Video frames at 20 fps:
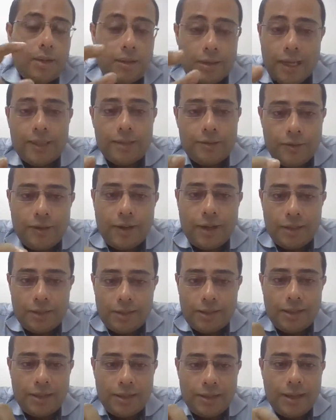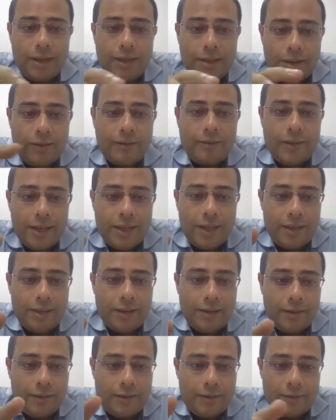and thanks for answering that in a
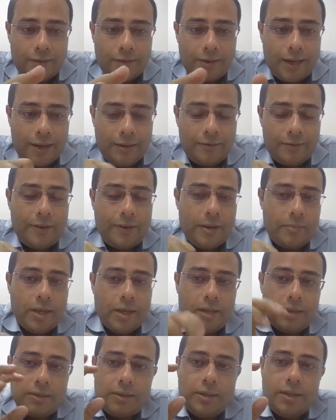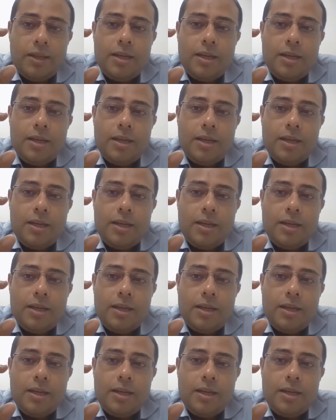very clarified manner.